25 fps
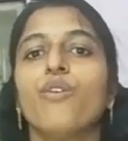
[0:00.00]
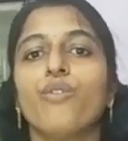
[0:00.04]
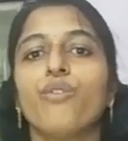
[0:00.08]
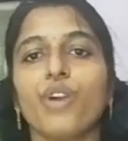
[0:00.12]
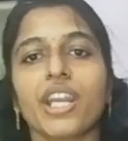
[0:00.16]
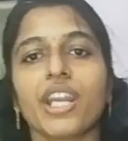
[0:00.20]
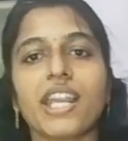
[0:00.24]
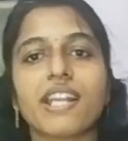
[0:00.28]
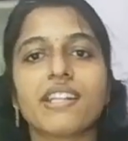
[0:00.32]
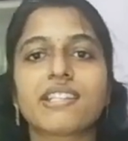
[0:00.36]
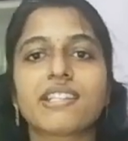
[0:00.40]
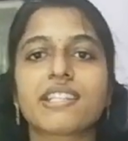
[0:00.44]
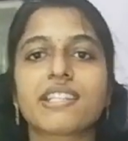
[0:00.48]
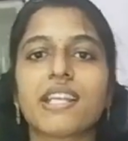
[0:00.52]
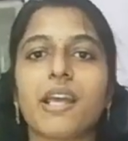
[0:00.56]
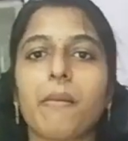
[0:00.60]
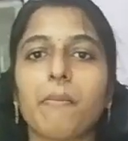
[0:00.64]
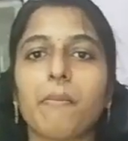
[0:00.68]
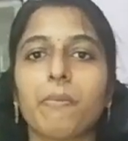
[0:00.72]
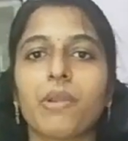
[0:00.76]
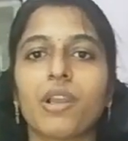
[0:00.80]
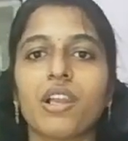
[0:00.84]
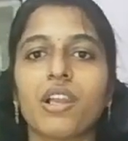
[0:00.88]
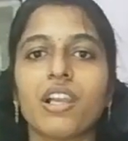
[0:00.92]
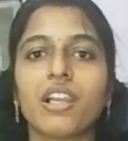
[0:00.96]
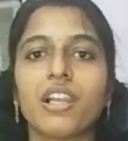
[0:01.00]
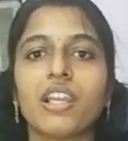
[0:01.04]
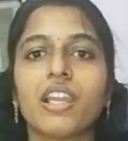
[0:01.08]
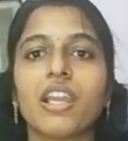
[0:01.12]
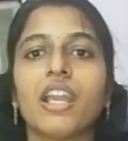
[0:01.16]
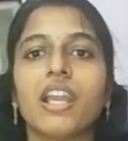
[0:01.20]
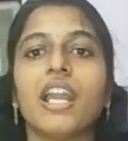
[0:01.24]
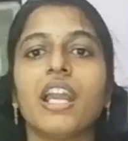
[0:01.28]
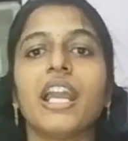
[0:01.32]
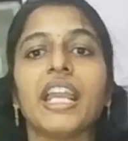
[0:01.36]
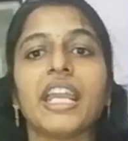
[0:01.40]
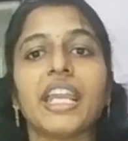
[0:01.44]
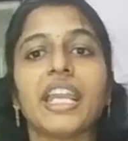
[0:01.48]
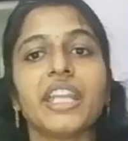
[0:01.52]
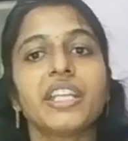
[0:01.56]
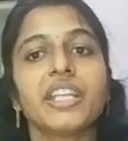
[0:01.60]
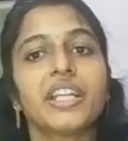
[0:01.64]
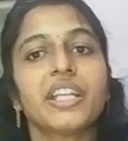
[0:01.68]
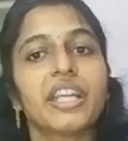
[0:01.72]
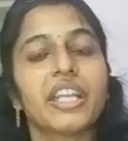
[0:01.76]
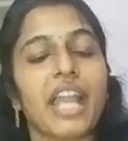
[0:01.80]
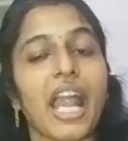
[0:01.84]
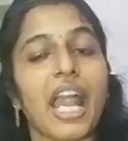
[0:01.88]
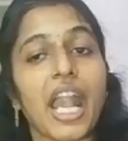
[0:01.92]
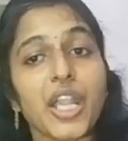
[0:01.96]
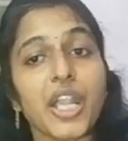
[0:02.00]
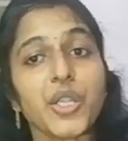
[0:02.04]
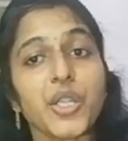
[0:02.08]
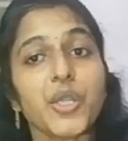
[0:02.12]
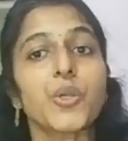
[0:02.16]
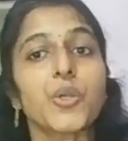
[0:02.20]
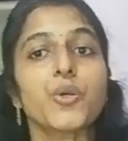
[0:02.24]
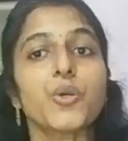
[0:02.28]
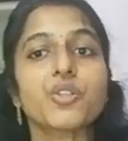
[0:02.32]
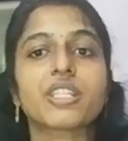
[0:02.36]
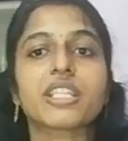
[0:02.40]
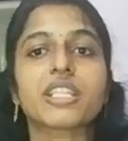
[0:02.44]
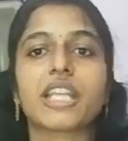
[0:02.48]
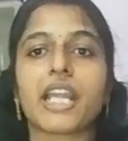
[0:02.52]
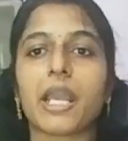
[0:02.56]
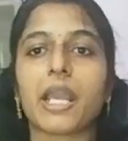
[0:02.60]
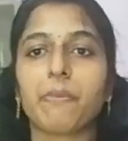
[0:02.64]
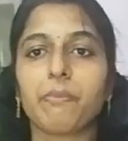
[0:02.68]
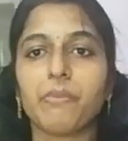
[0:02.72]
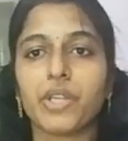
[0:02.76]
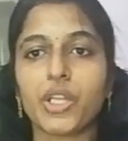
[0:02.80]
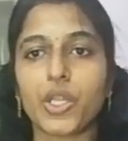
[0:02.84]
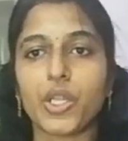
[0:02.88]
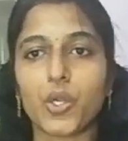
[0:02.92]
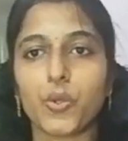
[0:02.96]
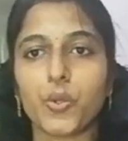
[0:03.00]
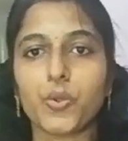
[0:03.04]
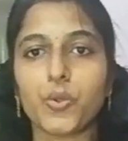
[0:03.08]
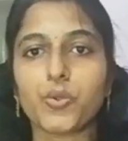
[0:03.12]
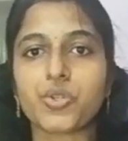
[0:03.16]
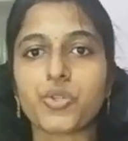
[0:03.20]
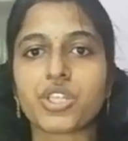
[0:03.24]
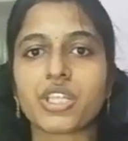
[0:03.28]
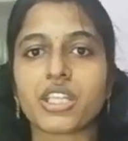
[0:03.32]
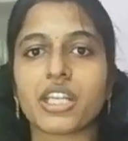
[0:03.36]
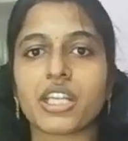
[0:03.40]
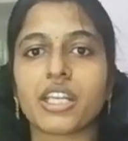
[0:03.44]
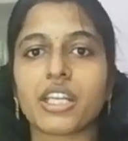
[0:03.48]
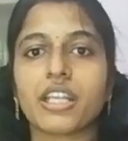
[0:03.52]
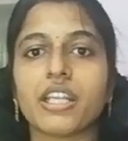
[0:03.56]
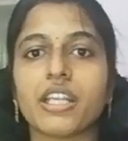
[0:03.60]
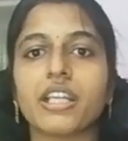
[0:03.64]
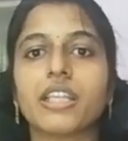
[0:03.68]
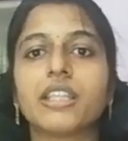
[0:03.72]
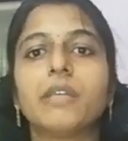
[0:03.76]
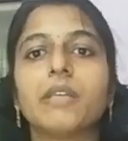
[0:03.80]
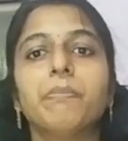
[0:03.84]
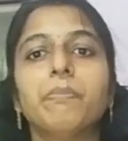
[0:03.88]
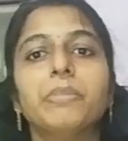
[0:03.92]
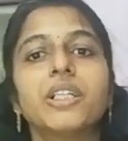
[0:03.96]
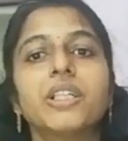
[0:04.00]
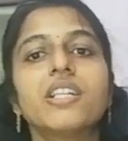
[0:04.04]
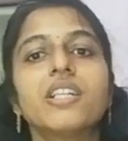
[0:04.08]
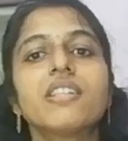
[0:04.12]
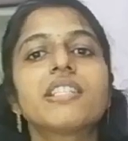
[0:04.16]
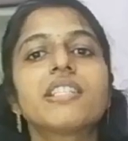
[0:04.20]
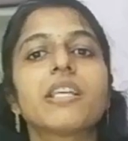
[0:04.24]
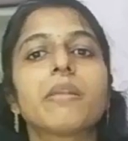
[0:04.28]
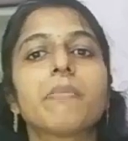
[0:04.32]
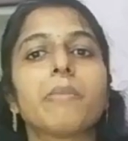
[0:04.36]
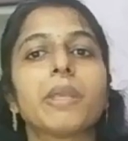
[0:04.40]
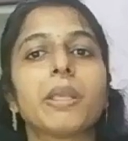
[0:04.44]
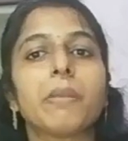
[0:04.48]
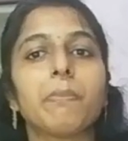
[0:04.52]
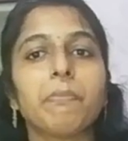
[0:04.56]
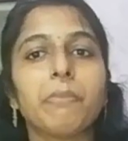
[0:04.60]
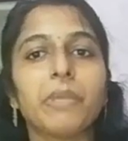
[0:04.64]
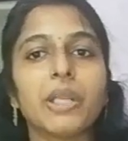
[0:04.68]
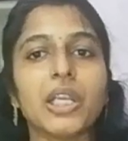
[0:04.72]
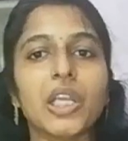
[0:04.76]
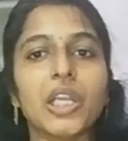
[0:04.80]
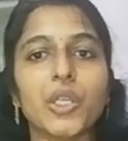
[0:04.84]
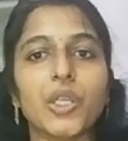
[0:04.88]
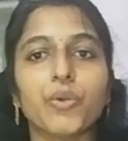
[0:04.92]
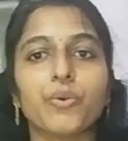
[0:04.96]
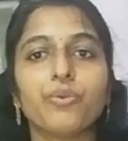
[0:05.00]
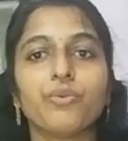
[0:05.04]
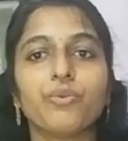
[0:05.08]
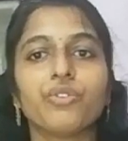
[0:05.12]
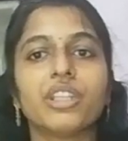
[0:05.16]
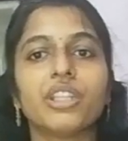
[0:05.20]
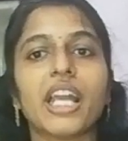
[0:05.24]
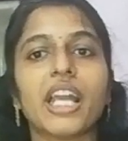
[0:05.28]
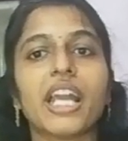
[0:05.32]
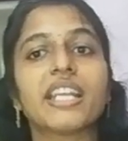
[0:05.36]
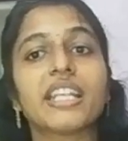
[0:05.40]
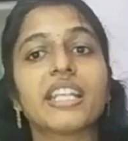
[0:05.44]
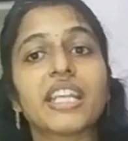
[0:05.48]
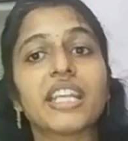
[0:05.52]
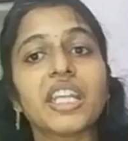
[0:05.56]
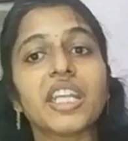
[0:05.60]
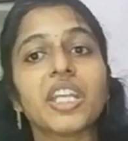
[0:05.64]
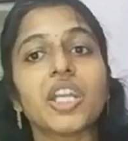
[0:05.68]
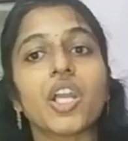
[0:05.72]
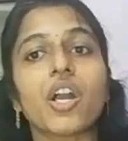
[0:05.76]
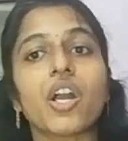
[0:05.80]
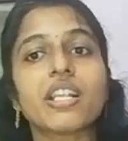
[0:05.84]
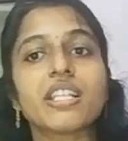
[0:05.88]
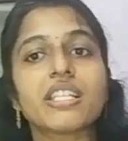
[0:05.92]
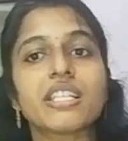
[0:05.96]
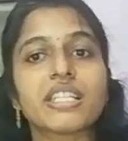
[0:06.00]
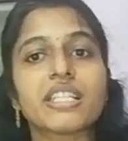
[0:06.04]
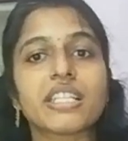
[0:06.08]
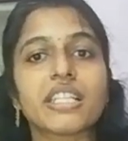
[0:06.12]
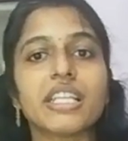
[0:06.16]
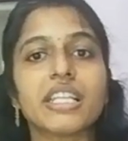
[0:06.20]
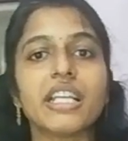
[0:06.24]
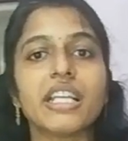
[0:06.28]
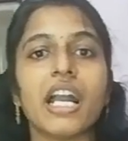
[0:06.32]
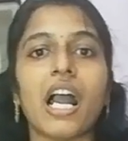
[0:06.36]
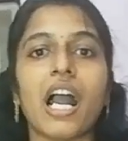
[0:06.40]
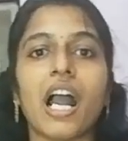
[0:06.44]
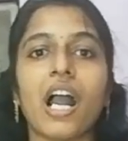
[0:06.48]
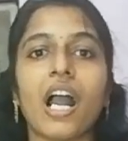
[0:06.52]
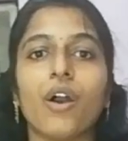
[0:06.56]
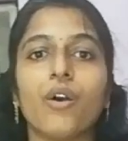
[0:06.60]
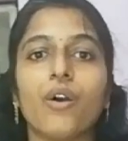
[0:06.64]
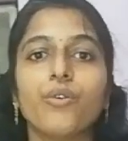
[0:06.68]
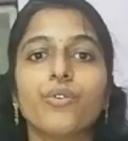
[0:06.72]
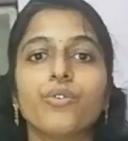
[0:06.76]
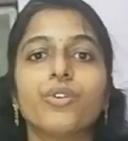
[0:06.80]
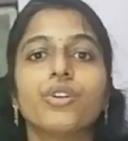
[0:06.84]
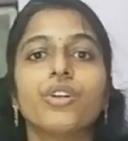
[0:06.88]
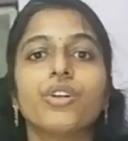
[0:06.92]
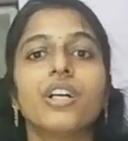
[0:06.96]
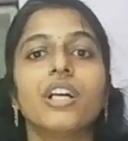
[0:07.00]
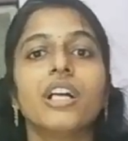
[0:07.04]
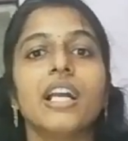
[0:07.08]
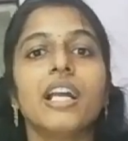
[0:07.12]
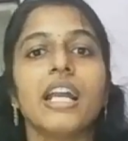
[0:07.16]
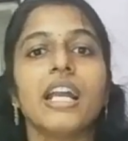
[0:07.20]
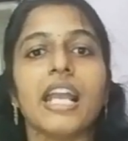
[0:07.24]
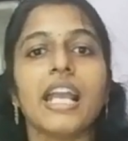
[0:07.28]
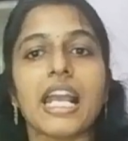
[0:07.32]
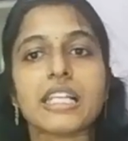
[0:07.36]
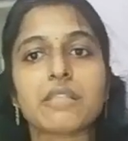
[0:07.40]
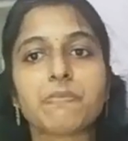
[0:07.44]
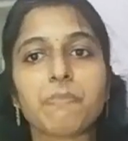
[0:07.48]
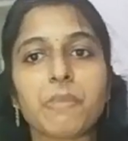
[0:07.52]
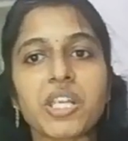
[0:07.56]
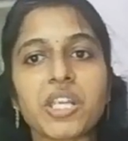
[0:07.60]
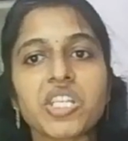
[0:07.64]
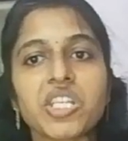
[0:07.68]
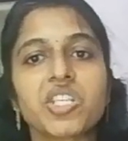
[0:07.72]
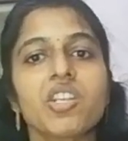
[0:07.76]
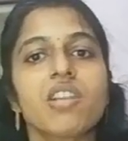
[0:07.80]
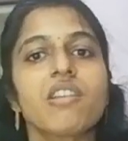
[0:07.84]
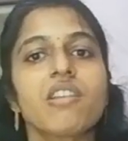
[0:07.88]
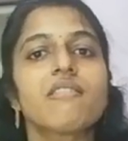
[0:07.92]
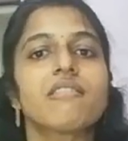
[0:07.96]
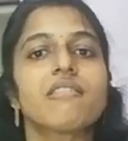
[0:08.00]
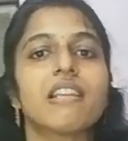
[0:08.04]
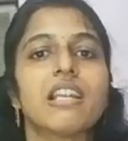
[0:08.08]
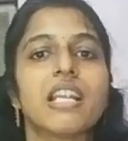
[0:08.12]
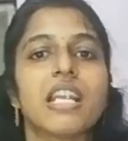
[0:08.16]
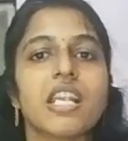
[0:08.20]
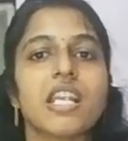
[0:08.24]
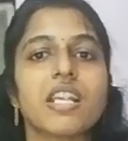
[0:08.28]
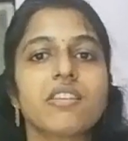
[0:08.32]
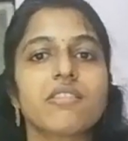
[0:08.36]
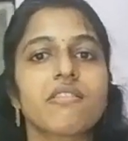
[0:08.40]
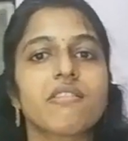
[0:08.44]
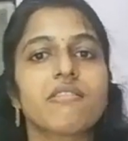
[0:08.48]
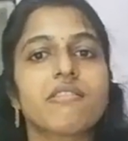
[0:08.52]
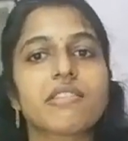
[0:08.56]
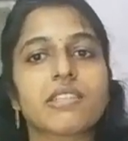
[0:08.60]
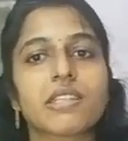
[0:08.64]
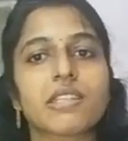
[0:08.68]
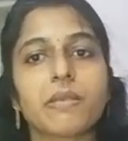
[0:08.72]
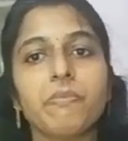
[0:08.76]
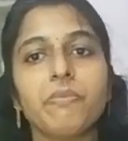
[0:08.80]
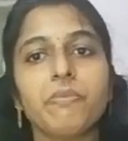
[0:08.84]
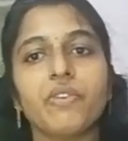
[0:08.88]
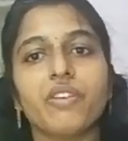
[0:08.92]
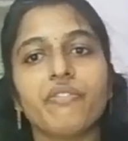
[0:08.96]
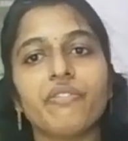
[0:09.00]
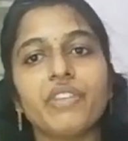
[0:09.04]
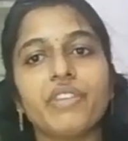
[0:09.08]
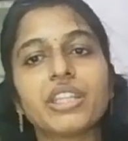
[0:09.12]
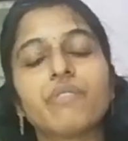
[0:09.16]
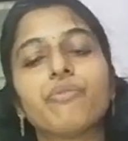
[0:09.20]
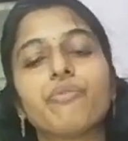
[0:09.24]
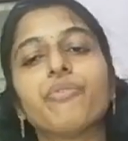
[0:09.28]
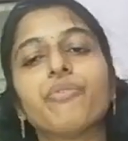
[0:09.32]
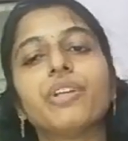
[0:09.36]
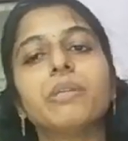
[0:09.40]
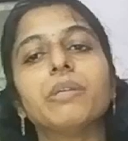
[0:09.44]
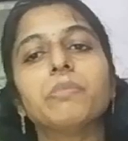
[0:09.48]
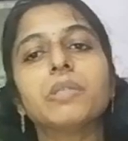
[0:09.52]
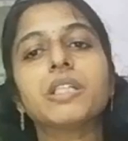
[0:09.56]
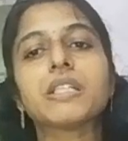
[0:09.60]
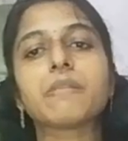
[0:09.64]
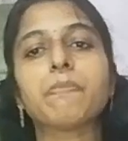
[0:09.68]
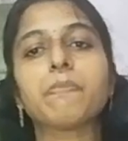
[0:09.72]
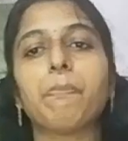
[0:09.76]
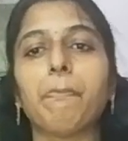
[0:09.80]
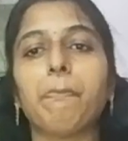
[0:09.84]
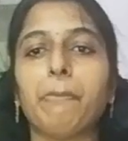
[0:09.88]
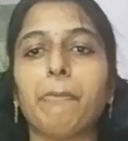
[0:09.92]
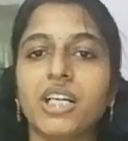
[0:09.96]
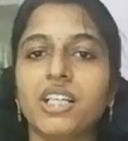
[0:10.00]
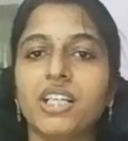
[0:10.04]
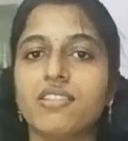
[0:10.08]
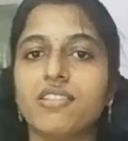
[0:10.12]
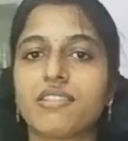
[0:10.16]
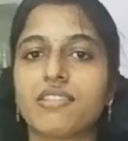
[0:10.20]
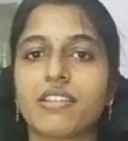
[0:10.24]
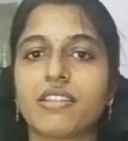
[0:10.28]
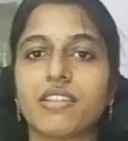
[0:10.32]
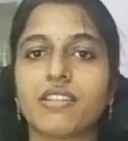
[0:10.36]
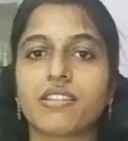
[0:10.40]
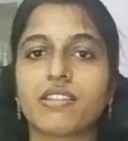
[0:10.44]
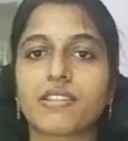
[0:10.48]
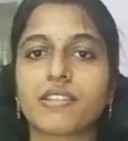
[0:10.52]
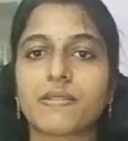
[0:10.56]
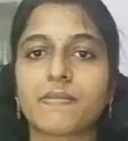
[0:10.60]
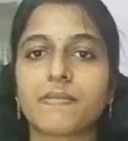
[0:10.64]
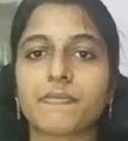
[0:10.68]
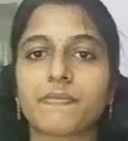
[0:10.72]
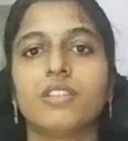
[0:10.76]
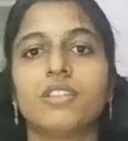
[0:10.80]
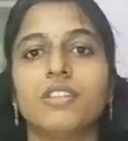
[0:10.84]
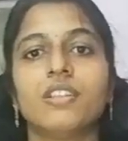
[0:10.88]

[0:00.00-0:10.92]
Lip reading: For example, in grandiose type delusion, the person may believe that he or she have a special relationship with famous persons.